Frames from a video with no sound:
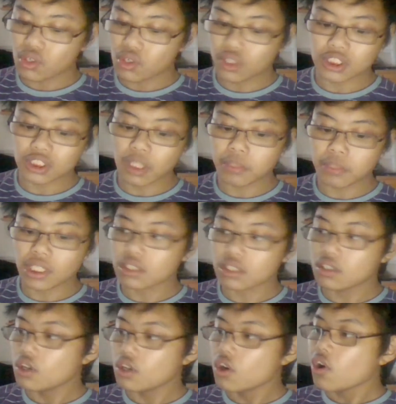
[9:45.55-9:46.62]
or something,
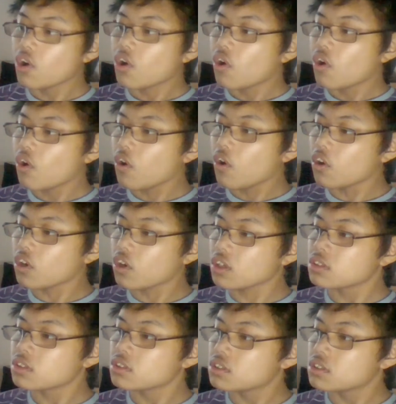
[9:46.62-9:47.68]
or